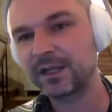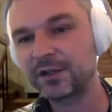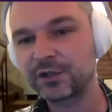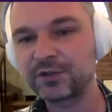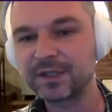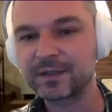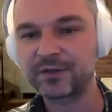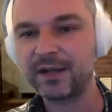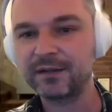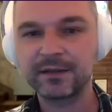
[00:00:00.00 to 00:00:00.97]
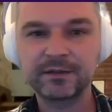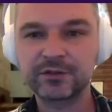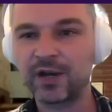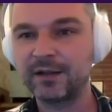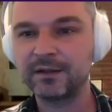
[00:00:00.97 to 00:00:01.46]
your tool is great,
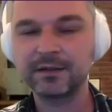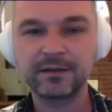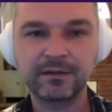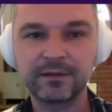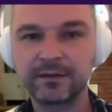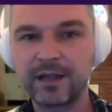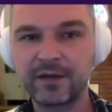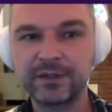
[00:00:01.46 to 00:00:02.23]
tried it, love